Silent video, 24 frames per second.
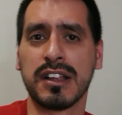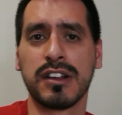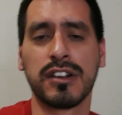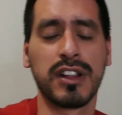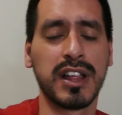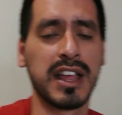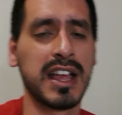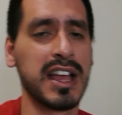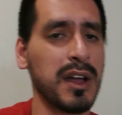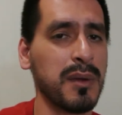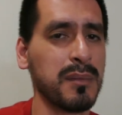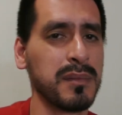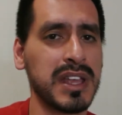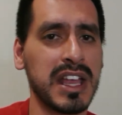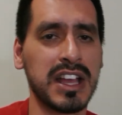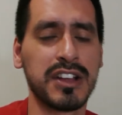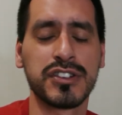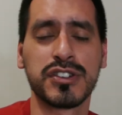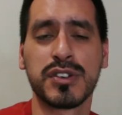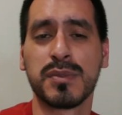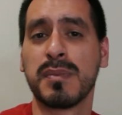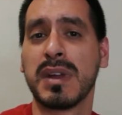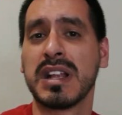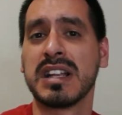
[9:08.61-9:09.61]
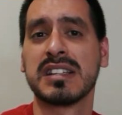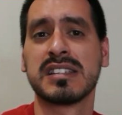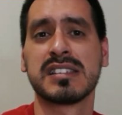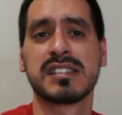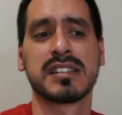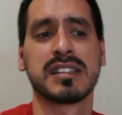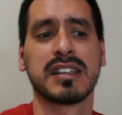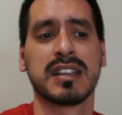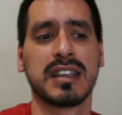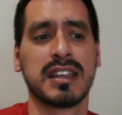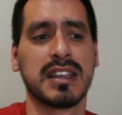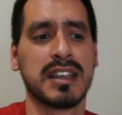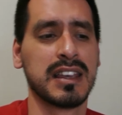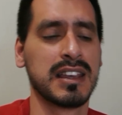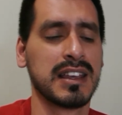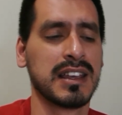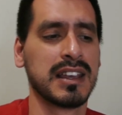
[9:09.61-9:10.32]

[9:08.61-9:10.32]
It'll help me out tremendously.